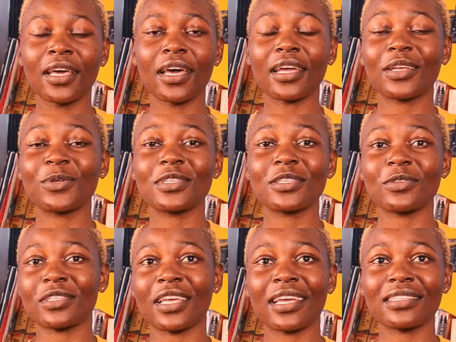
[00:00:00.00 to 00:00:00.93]
I know the
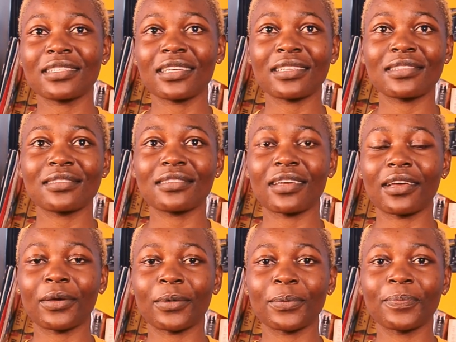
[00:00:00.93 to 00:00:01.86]
society has,
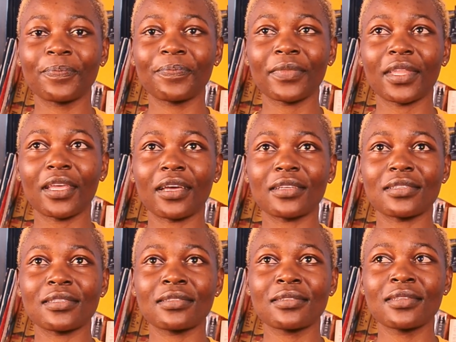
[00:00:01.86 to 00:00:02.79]
uh, has